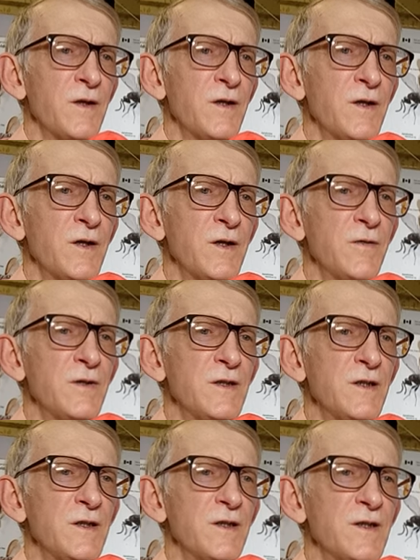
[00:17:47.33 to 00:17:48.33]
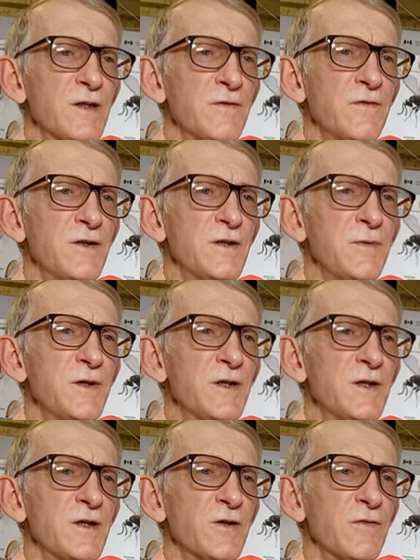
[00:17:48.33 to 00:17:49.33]
Here we see just this
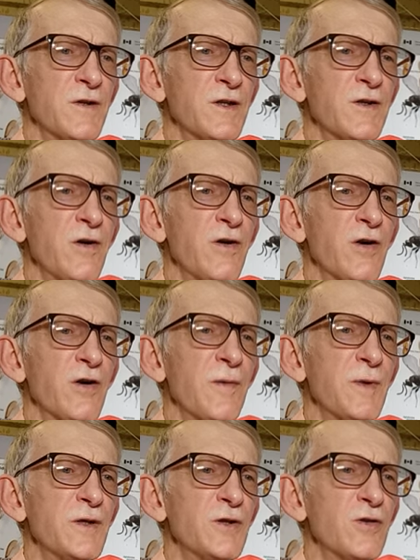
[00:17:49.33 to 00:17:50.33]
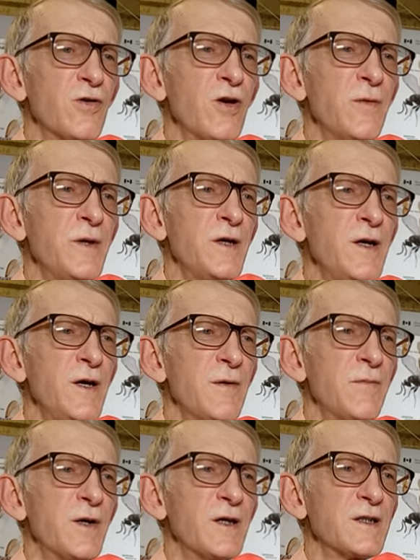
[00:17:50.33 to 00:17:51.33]
species of a Trichogramma dendrolemi
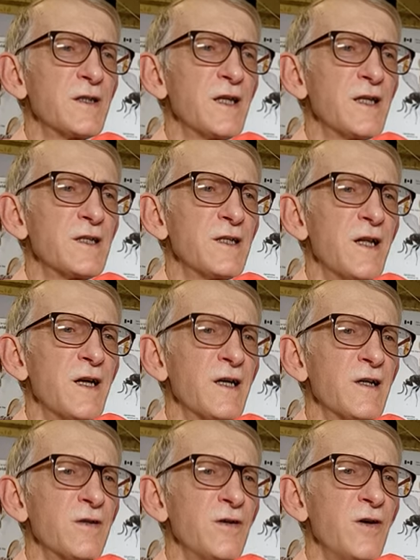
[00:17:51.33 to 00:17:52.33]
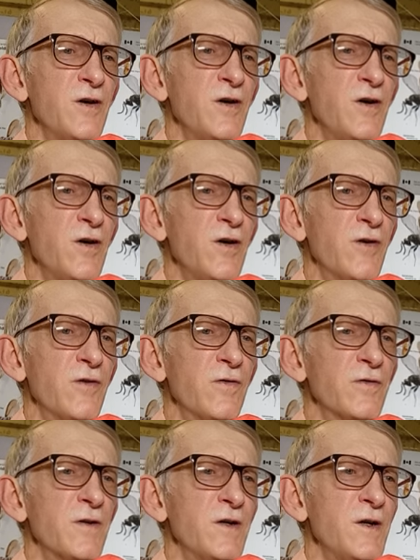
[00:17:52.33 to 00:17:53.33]
parasitizing egg
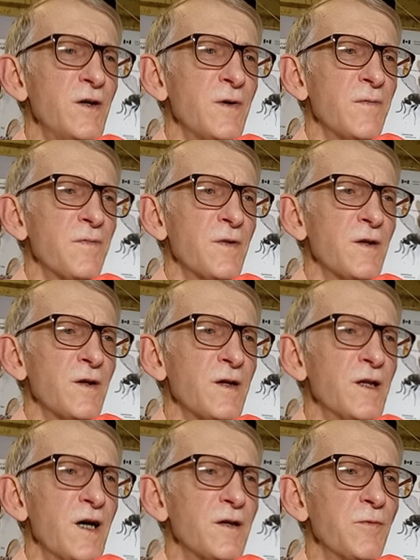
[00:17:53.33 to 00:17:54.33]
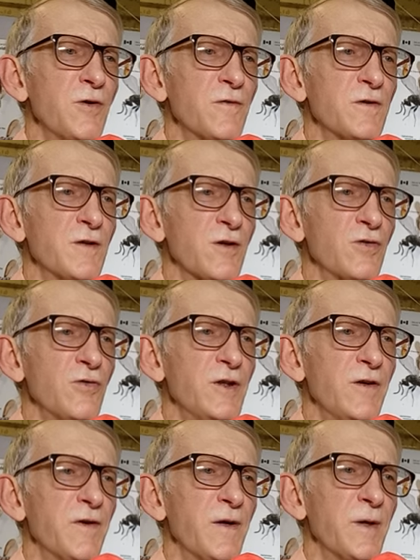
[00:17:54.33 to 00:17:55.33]
of night moths,
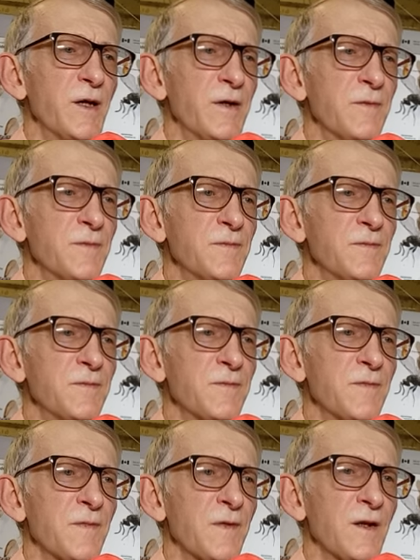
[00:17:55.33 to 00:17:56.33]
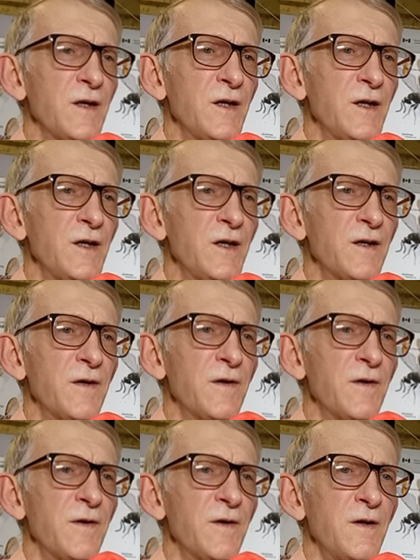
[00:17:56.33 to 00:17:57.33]
Noctuidae family. Here,
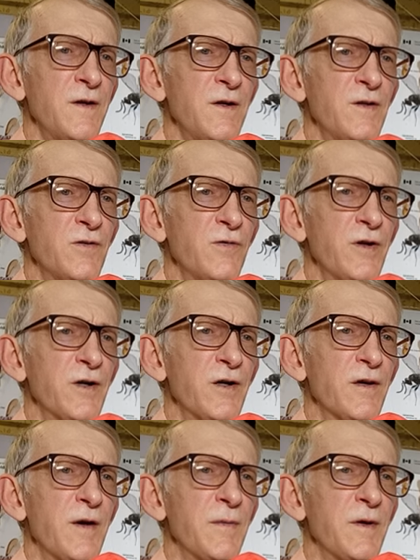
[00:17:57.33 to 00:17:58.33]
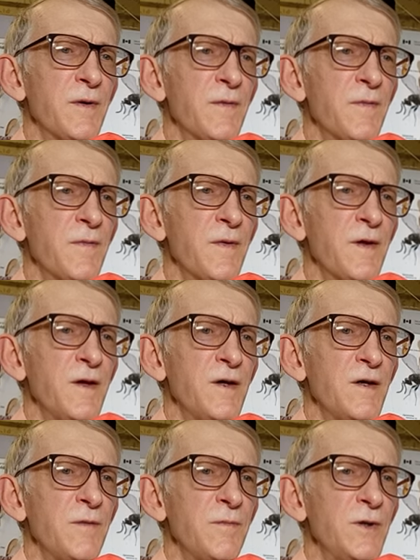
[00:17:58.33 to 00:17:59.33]
Trichogramma
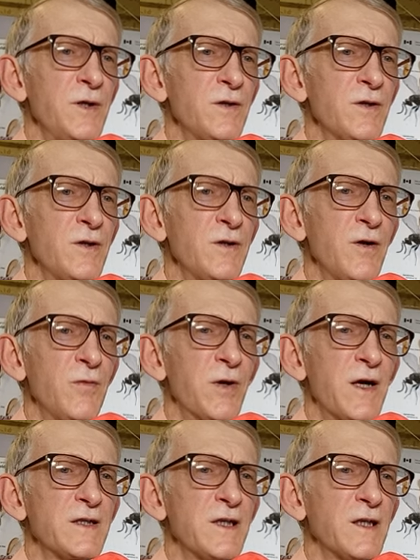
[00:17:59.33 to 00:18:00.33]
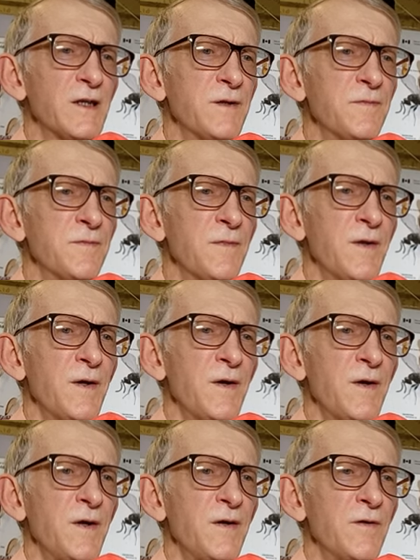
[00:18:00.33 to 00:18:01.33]
pintae or brassicae,
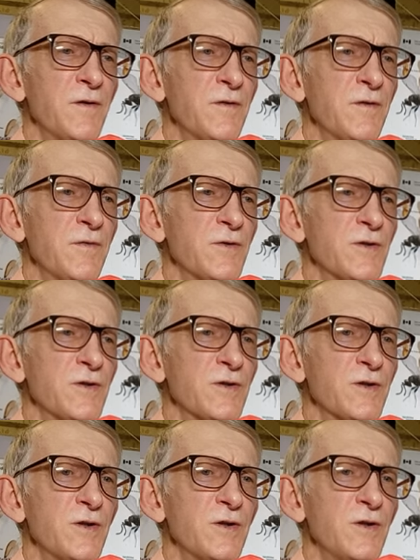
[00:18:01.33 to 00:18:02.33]
which is